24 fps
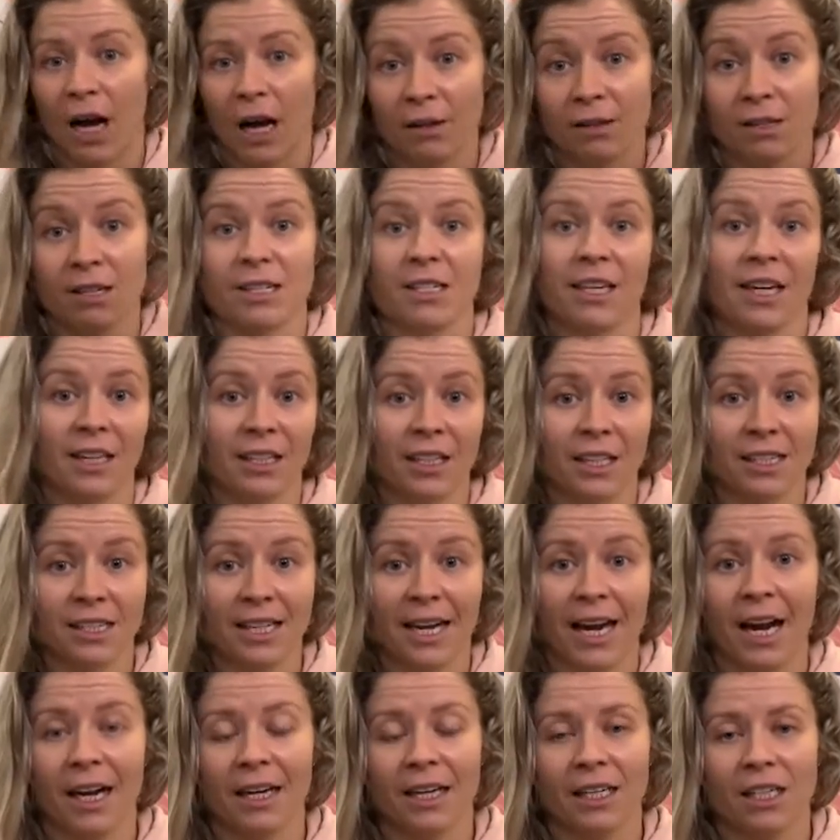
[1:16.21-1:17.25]
descended
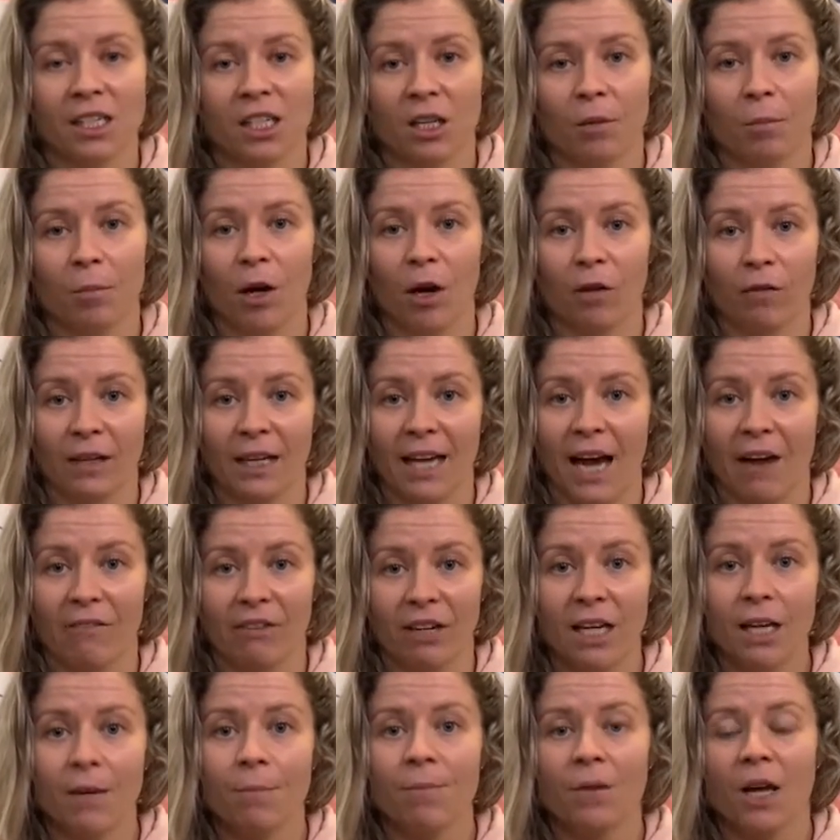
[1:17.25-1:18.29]
down into the pelvic
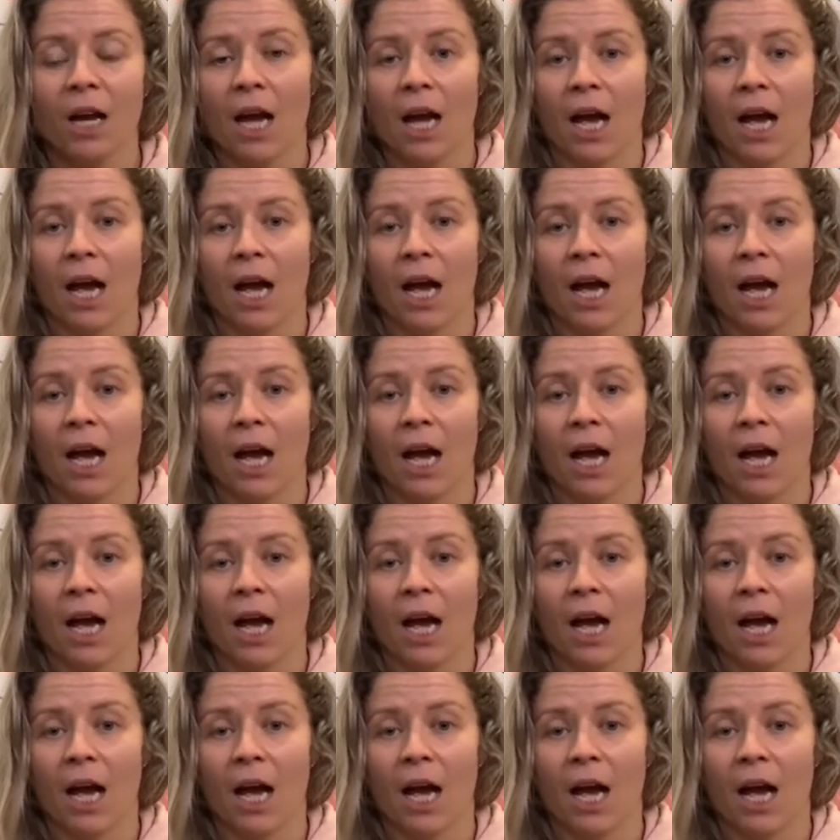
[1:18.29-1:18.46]
cavity